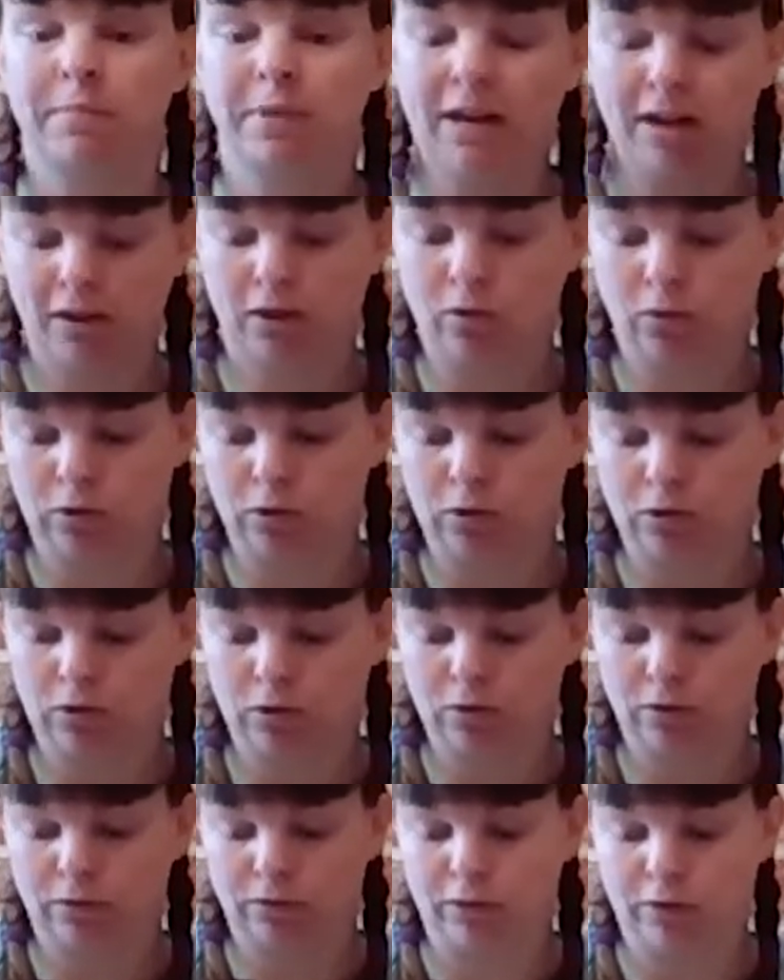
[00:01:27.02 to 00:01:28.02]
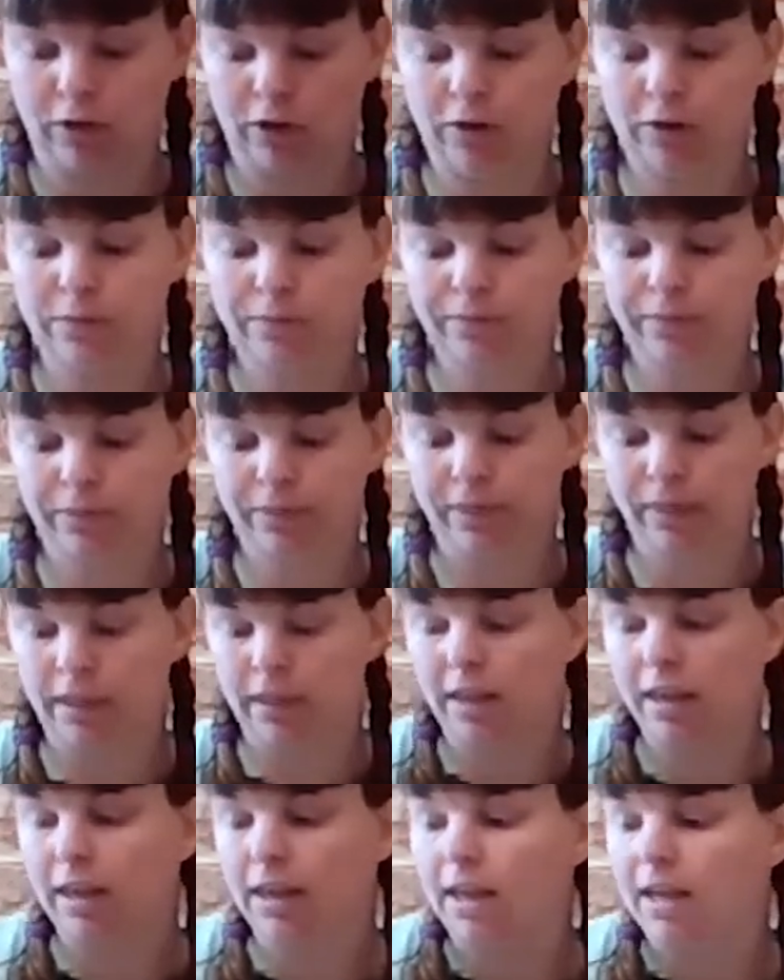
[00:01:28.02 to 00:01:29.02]
umbilical view.
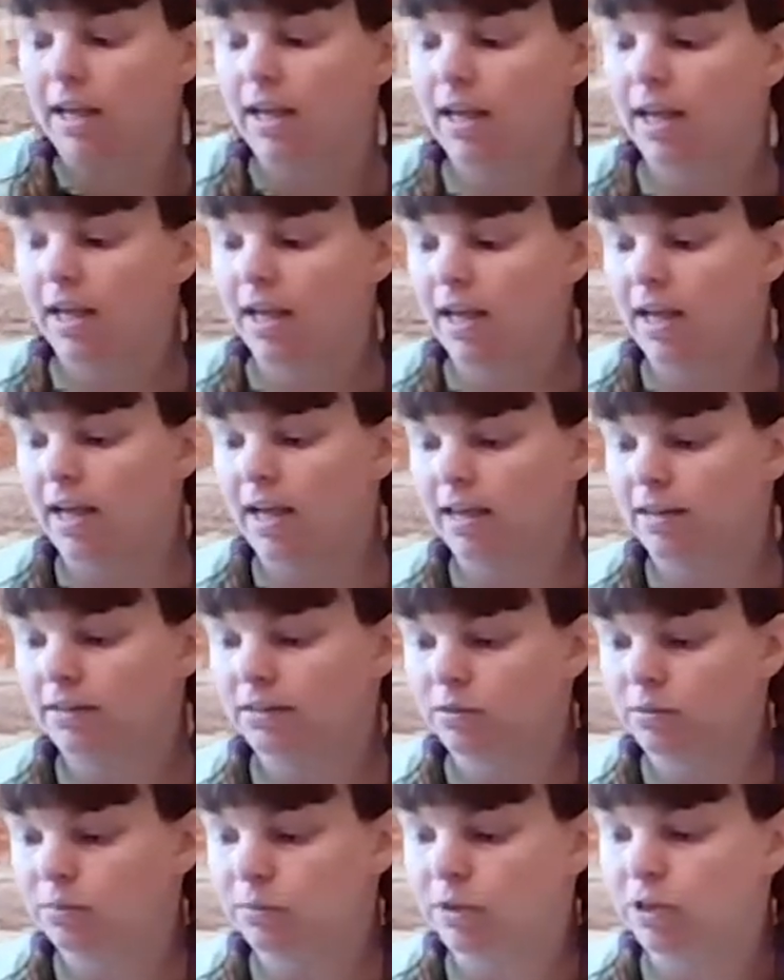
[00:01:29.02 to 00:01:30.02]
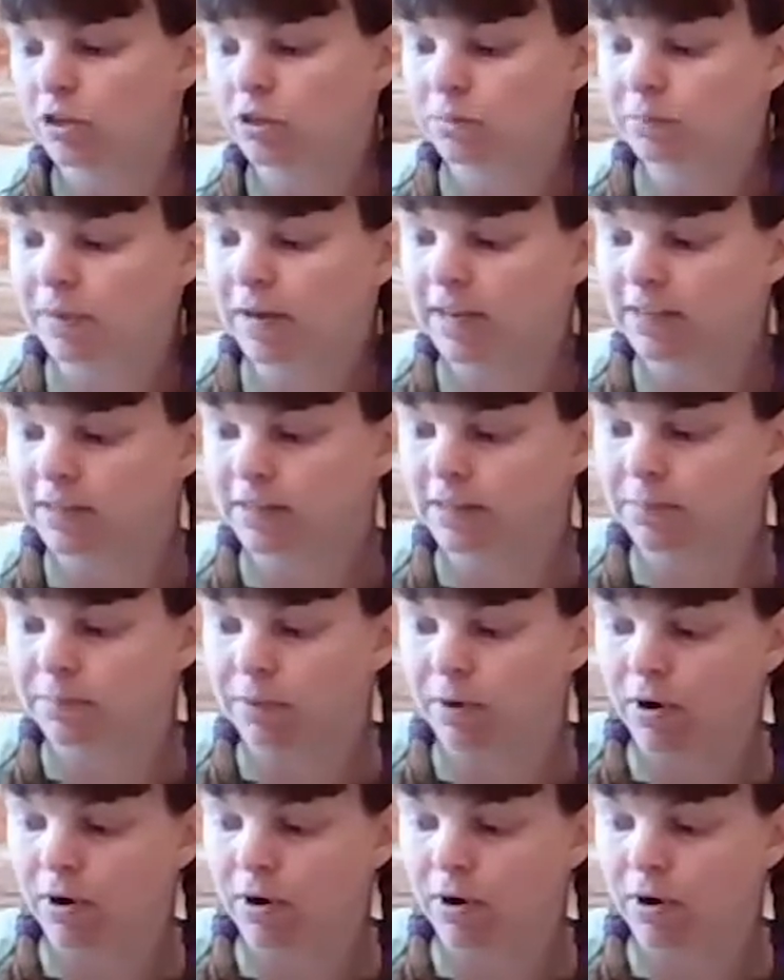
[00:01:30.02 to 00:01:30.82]
And we just place the